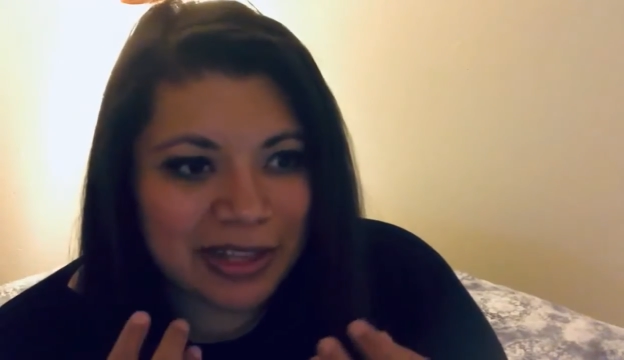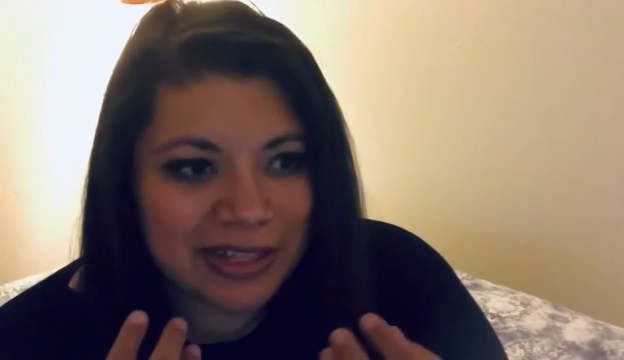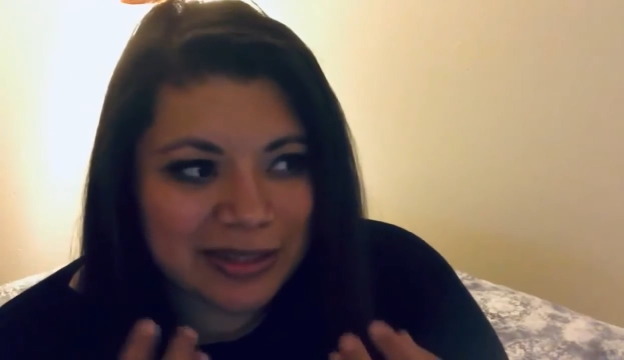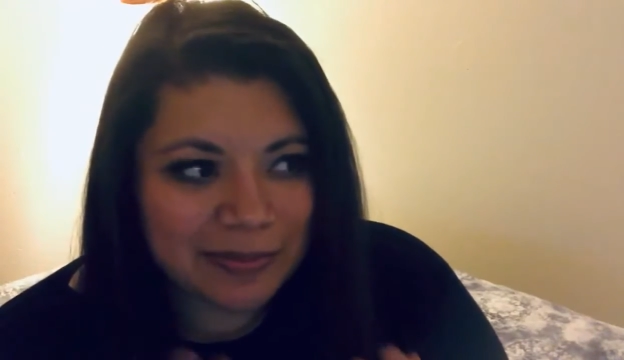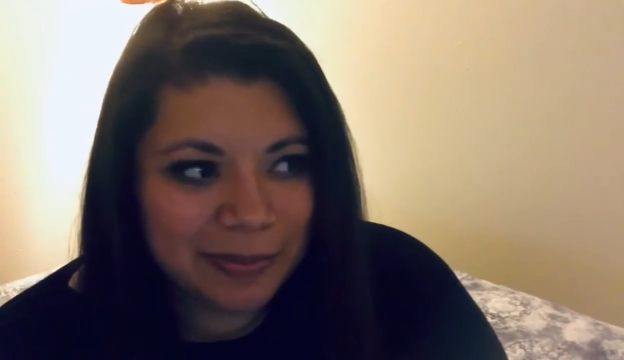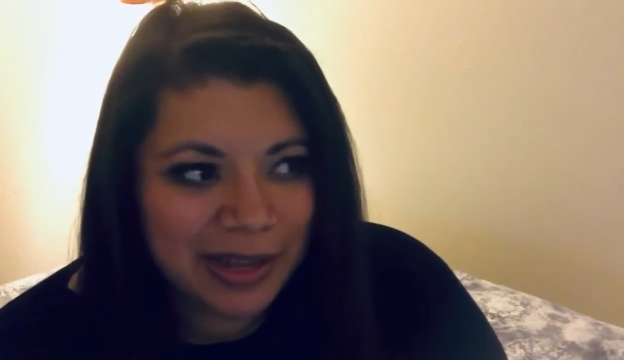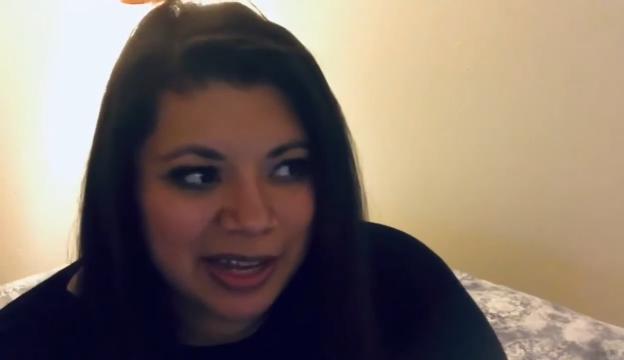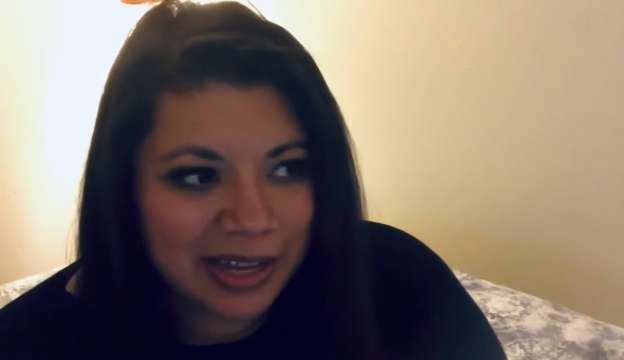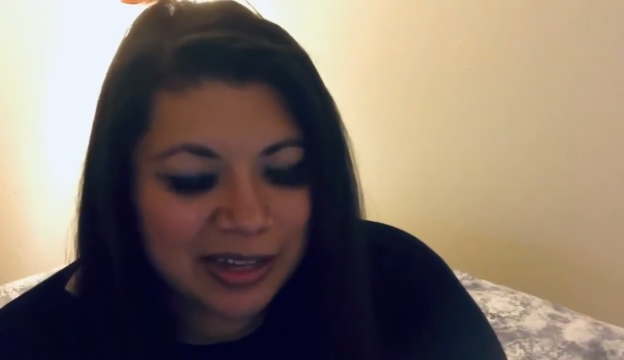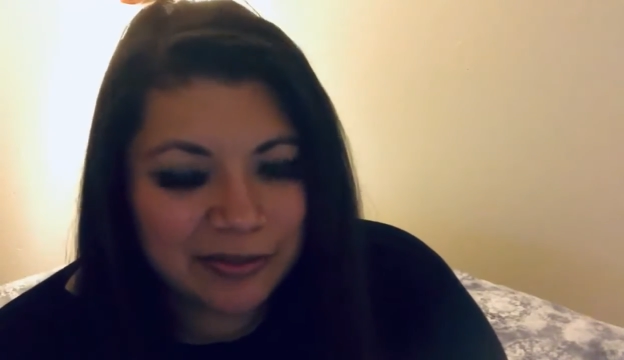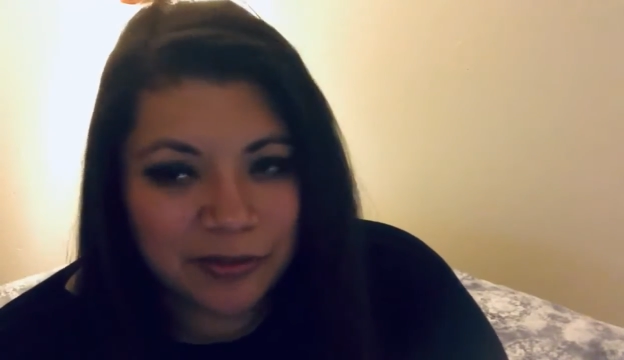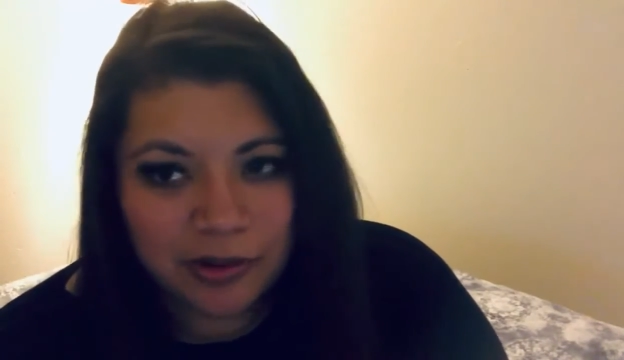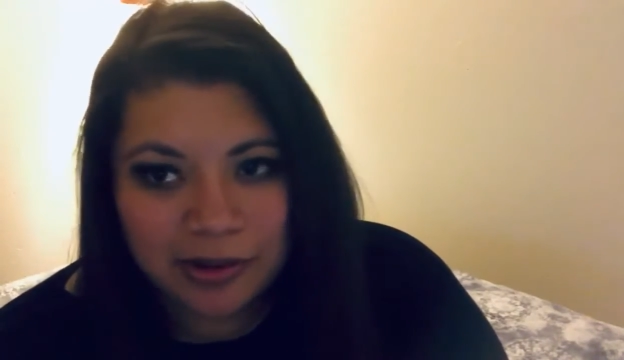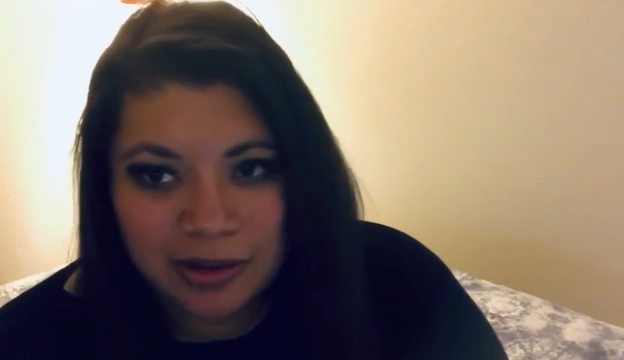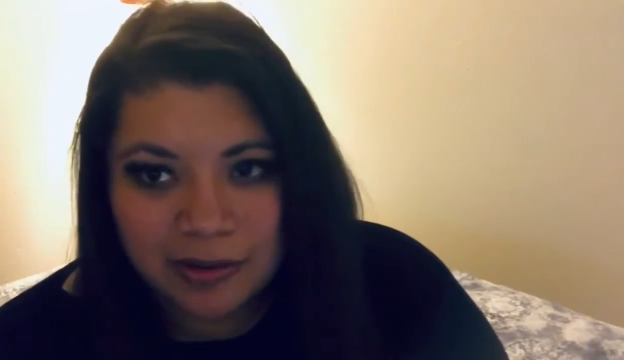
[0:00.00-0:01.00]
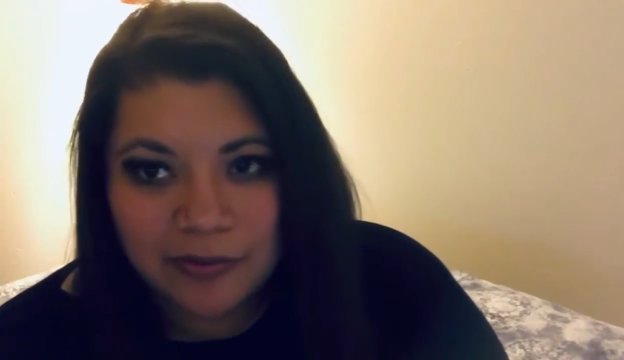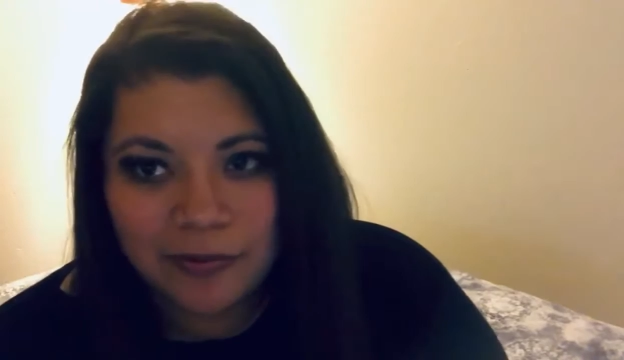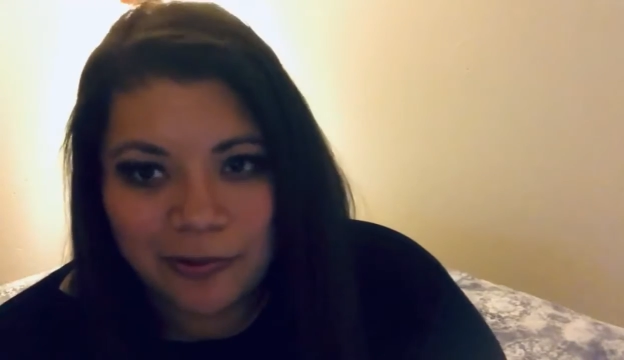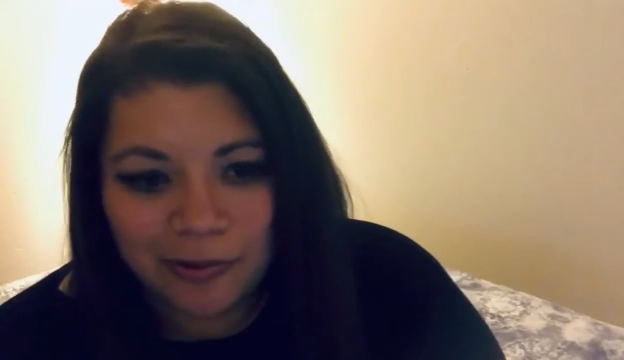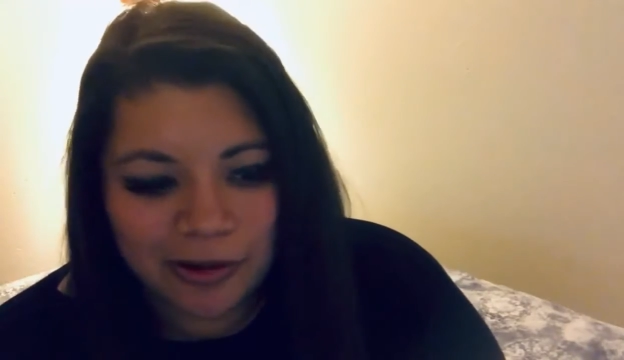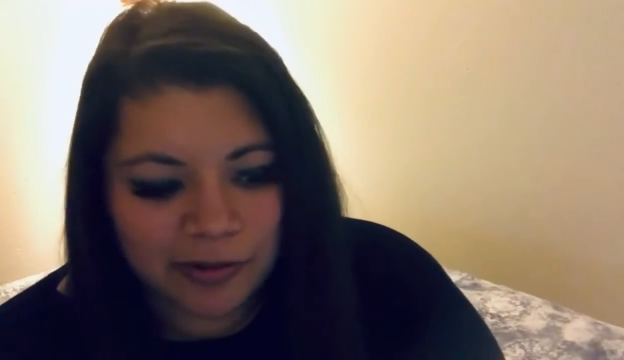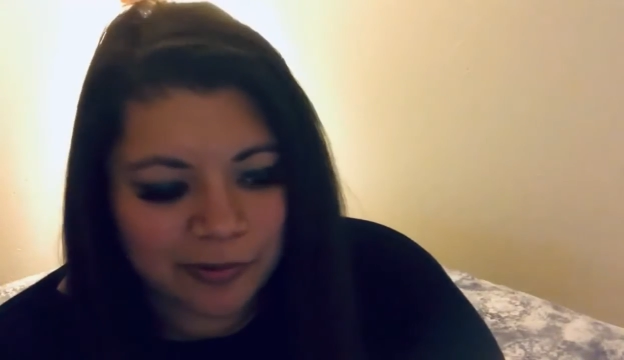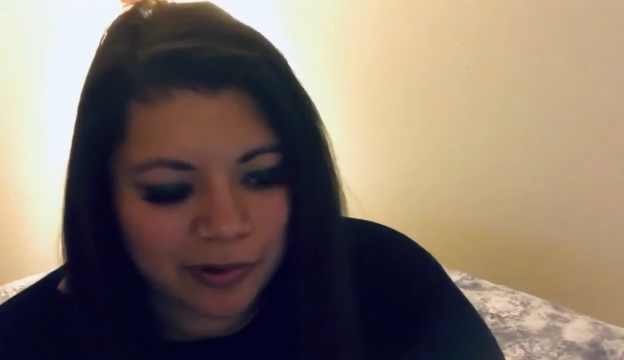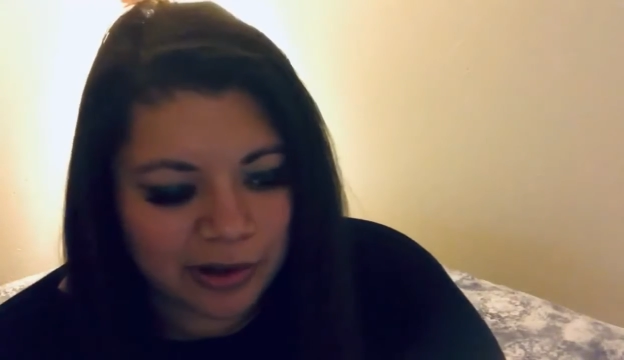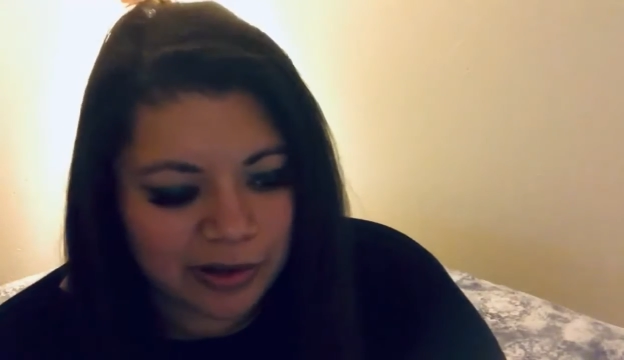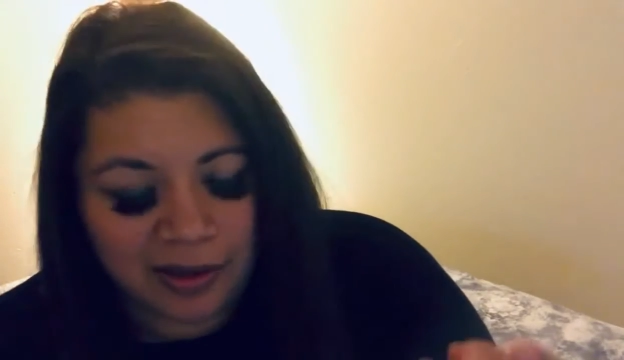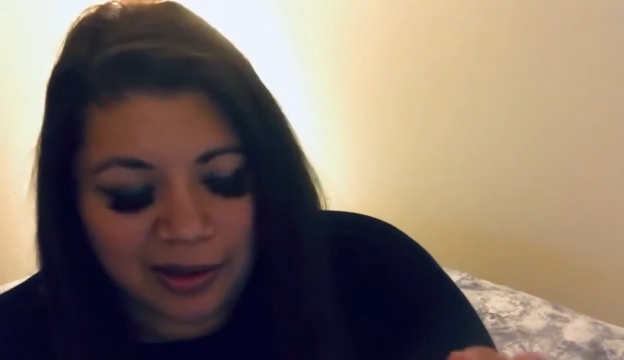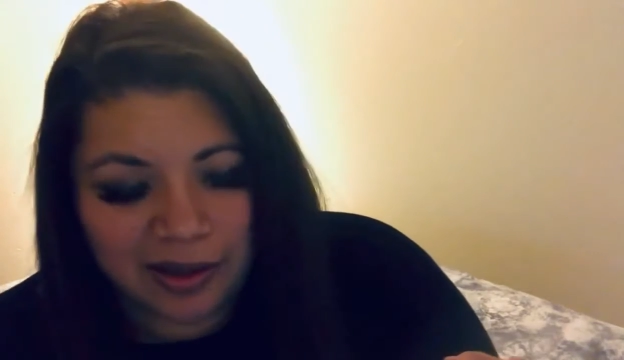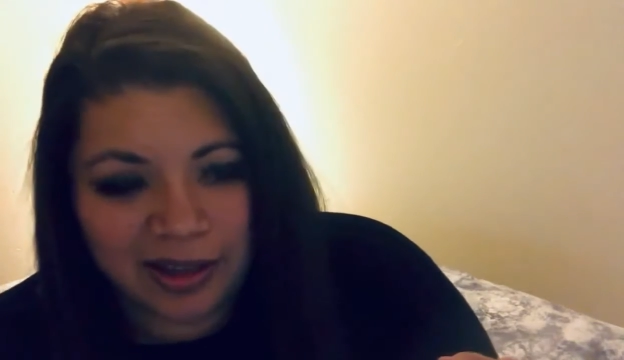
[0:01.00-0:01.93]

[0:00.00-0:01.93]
that's made if you can afford one.